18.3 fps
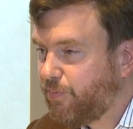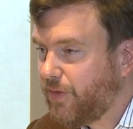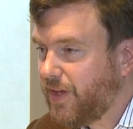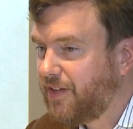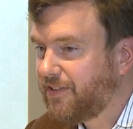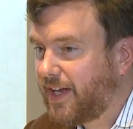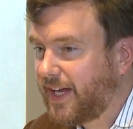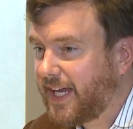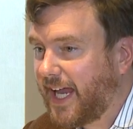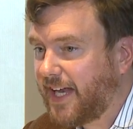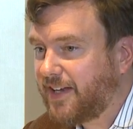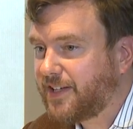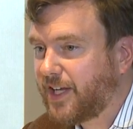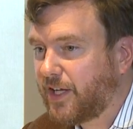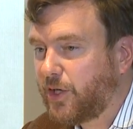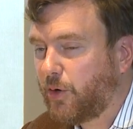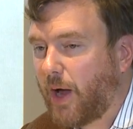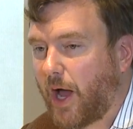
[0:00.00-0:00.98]
is I can't
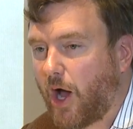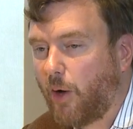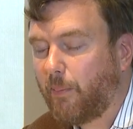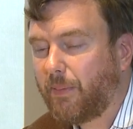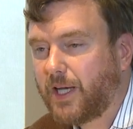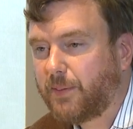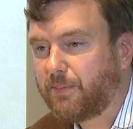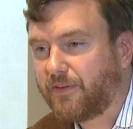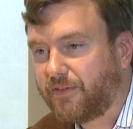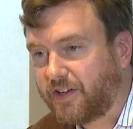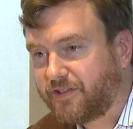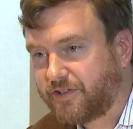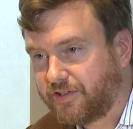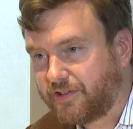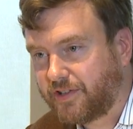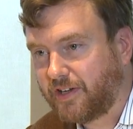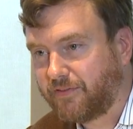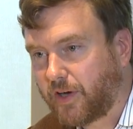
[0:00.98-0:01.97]
tell you how many
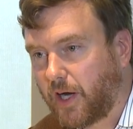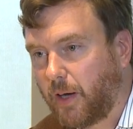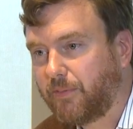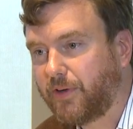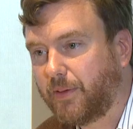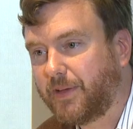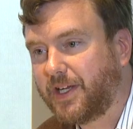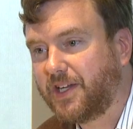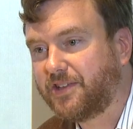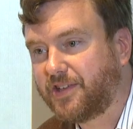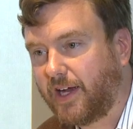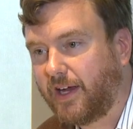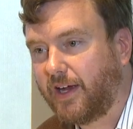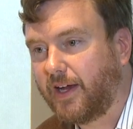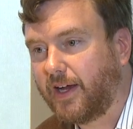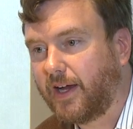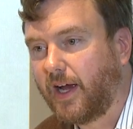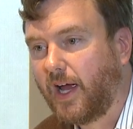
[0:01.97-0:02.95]
professors have come to me
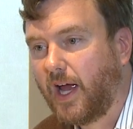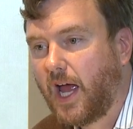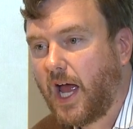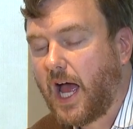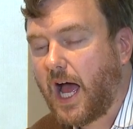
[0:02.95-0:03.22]
saying,